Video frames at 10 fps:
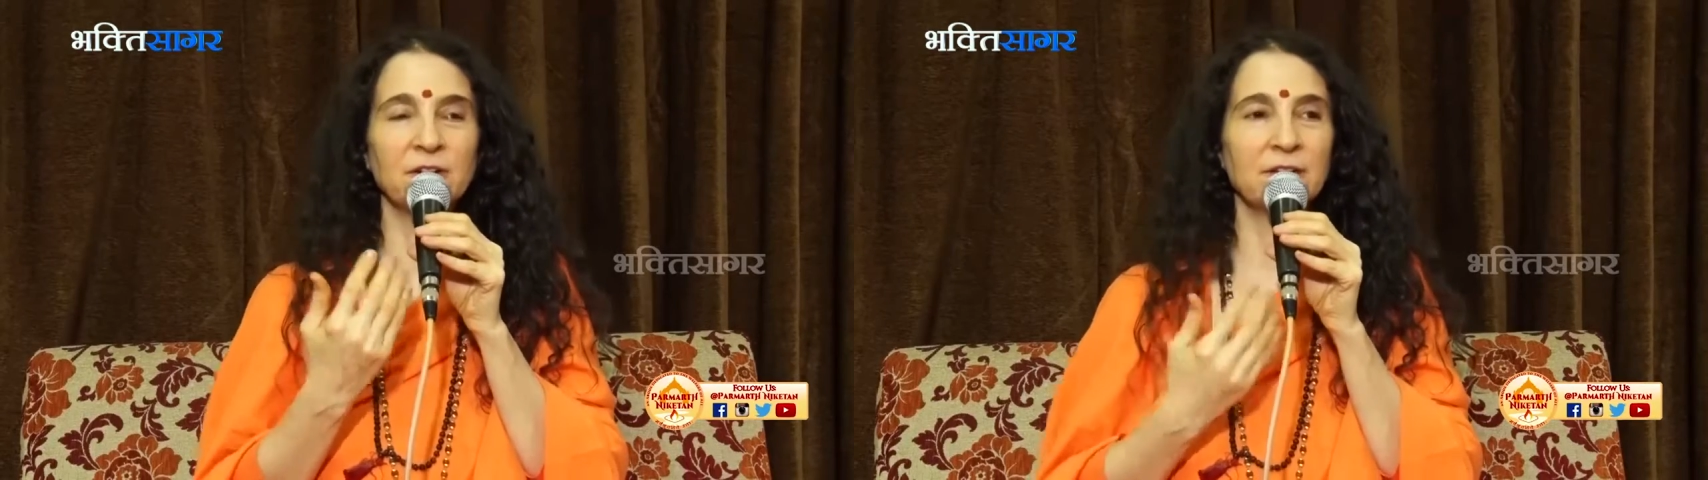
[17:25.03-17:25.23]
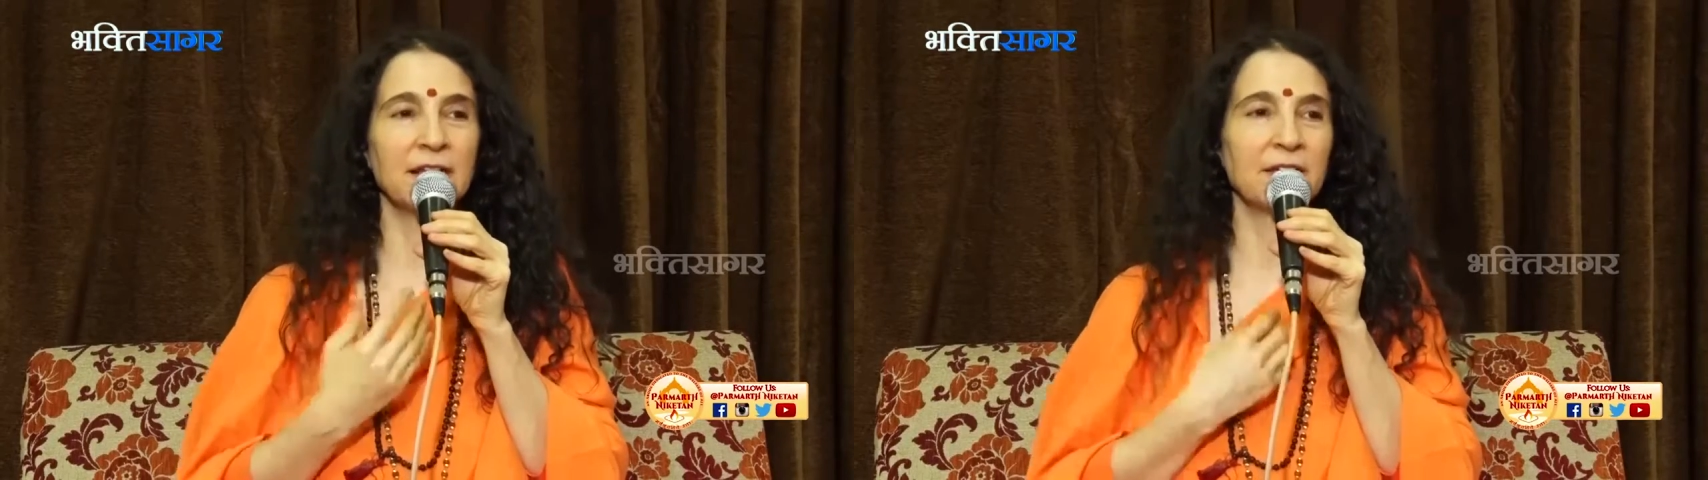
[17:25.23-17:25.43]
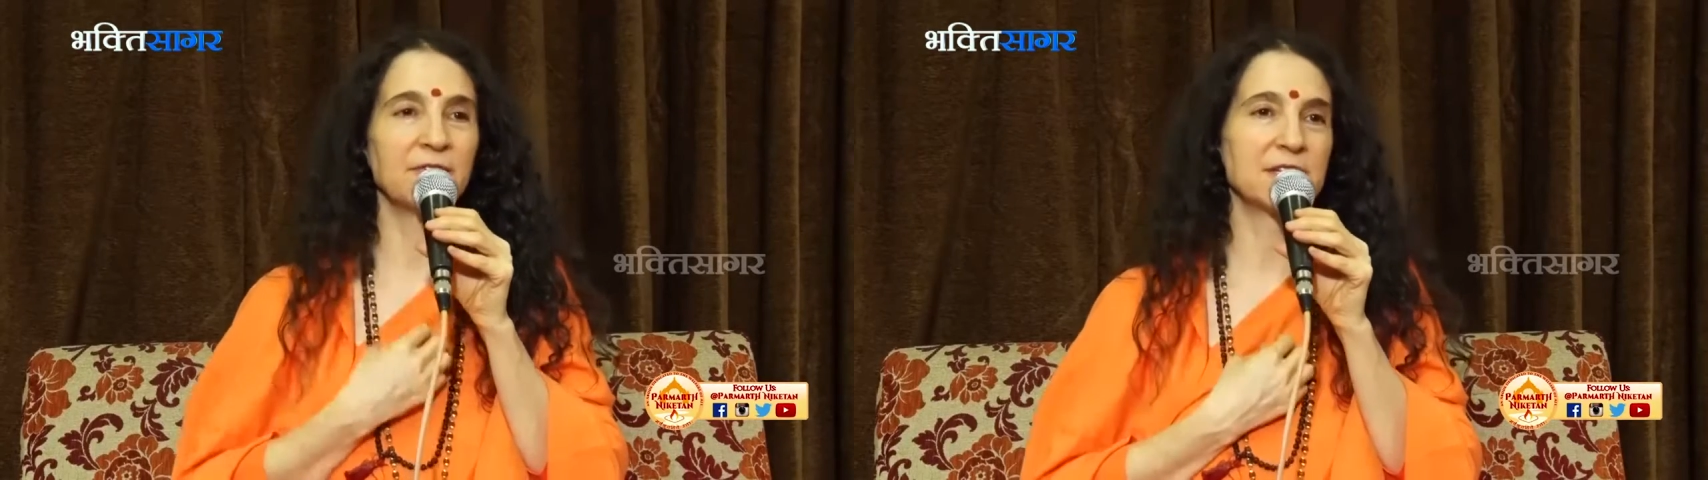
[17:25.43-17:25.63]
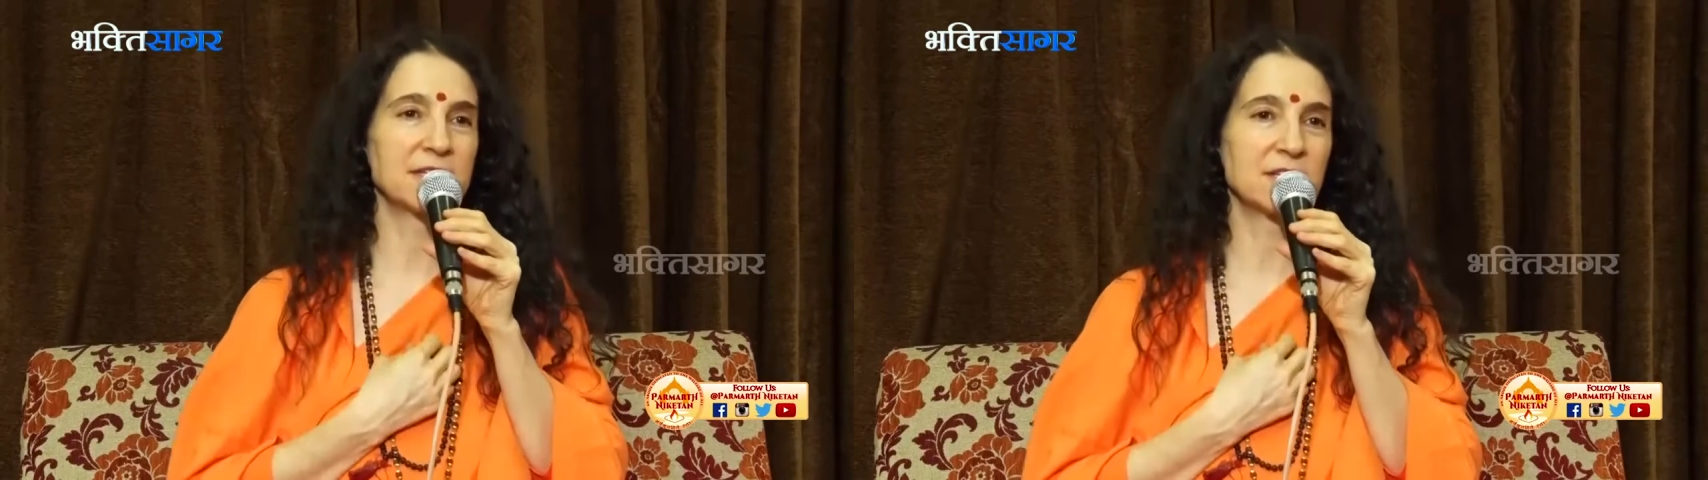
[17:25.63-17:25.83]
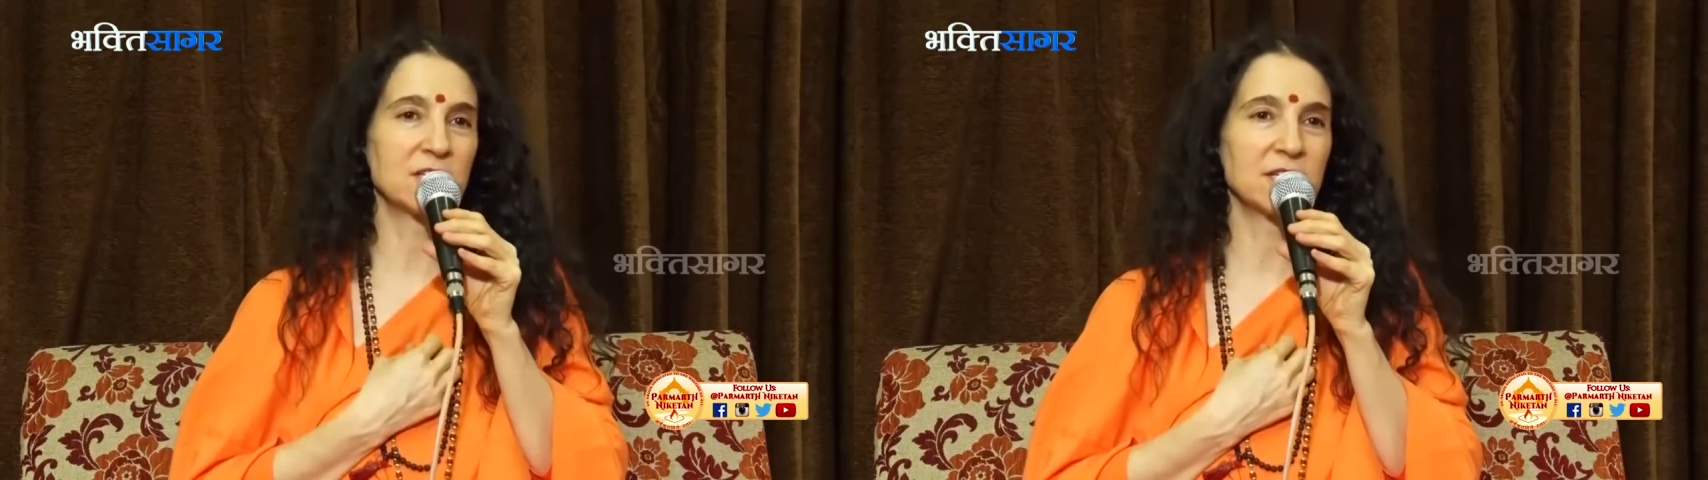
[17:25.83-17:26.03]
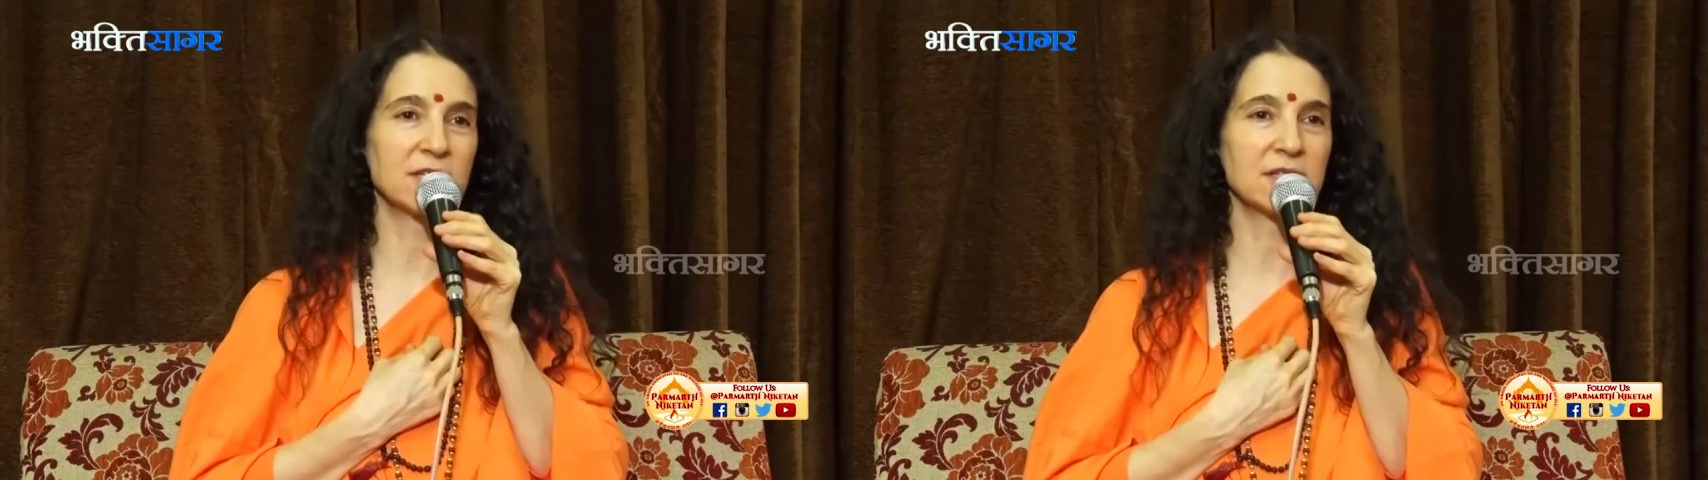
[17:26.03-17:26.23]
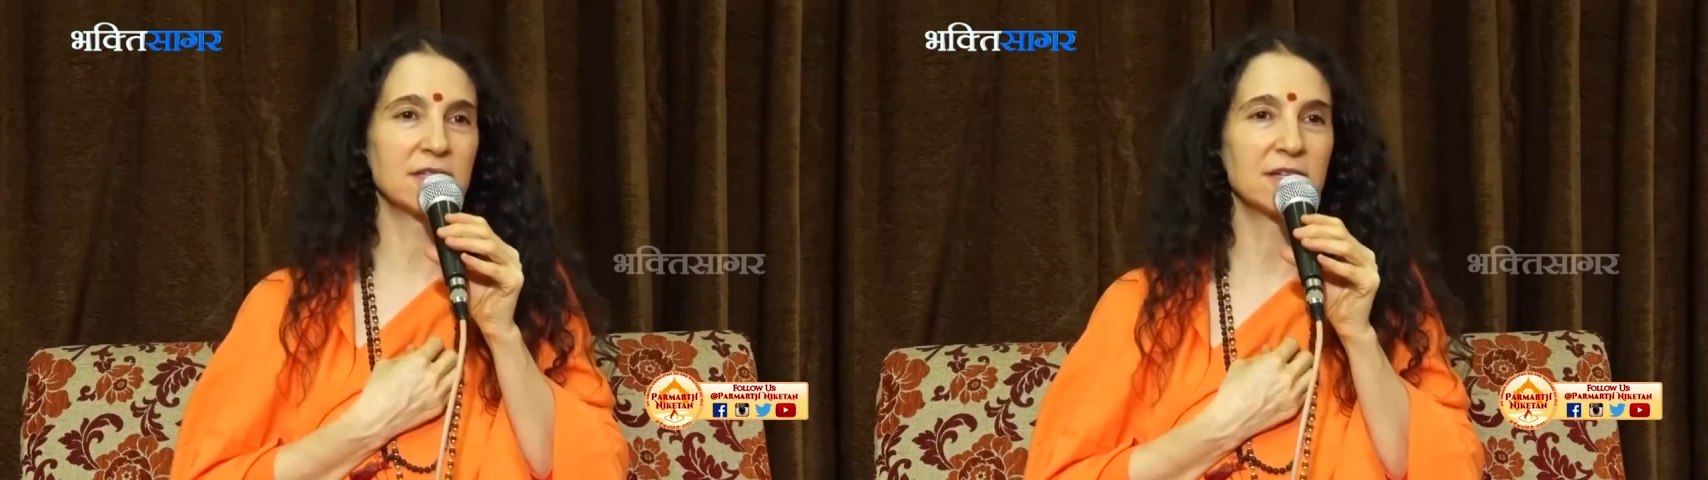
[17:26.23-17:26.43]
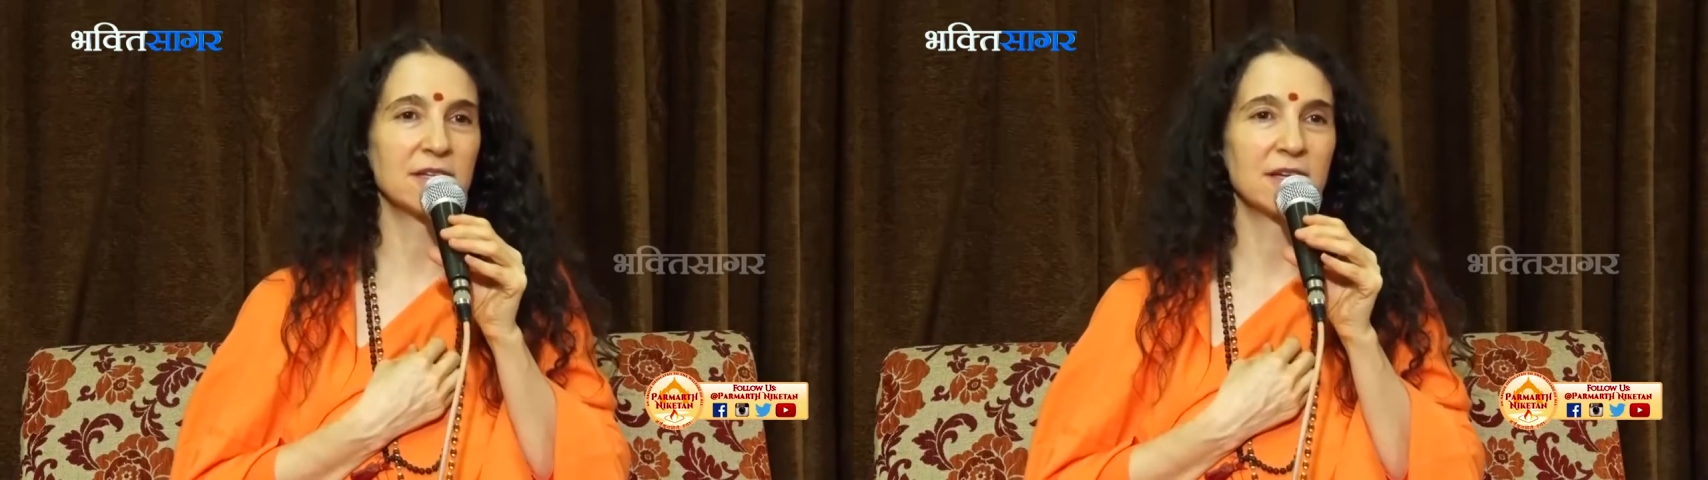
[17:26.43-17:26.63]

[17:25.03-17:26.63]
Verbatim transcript: own life decisions.